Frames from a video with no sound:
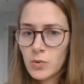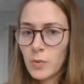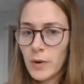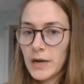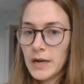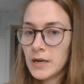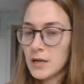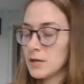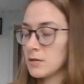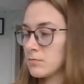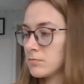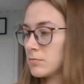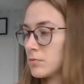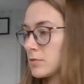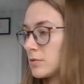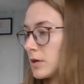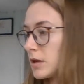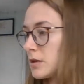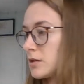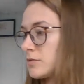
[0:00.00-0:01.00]
weight,
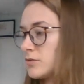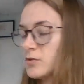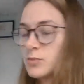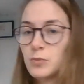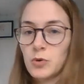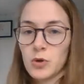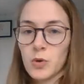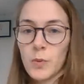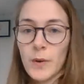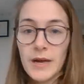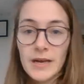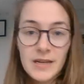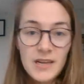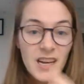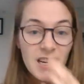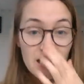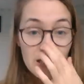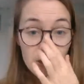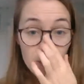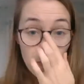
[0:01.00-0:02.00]
kind of sport weight, and
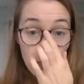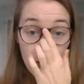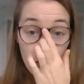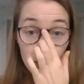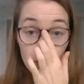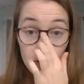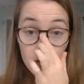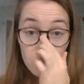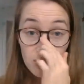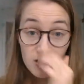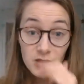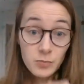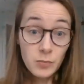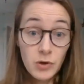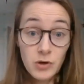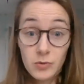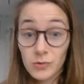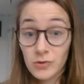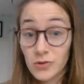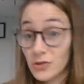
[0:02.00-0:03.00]
it sparkles, and
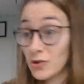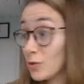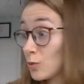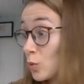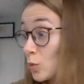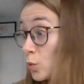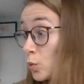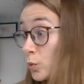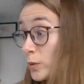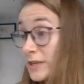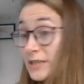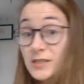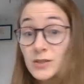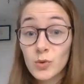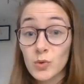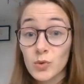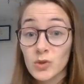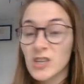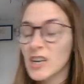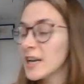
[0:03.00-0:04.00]
sparkles are always
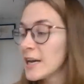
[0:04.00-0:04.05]
good.